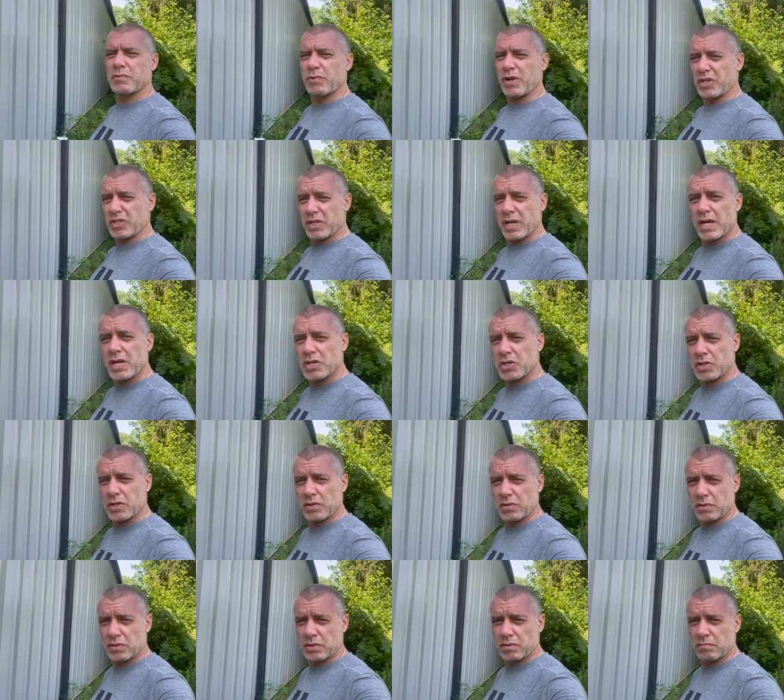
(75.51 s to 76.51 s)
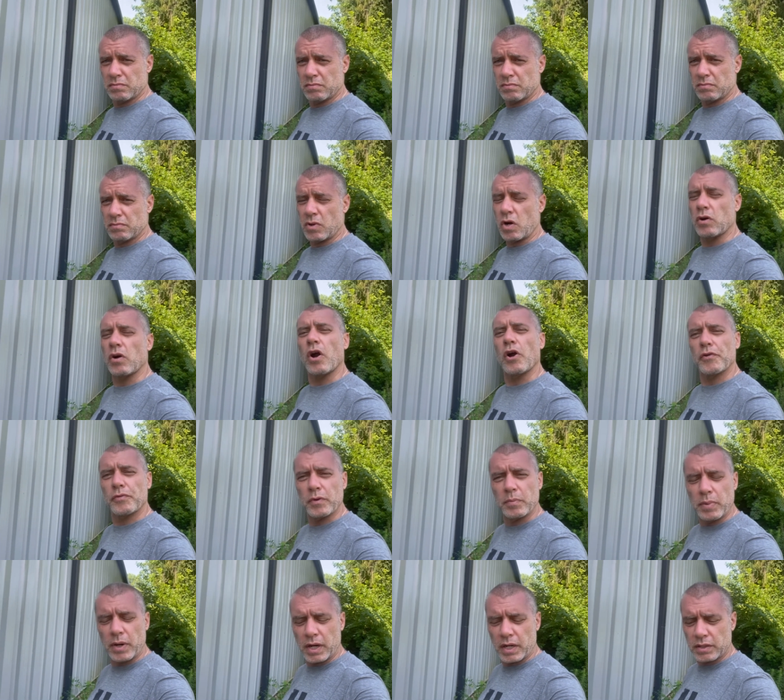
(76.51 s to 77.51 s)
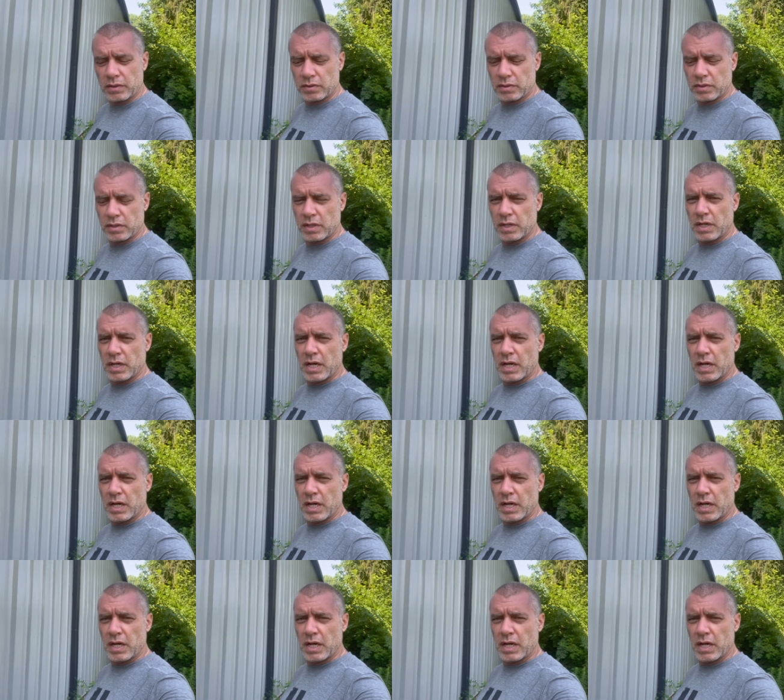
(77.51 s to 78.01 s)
crustaceans are arthropods.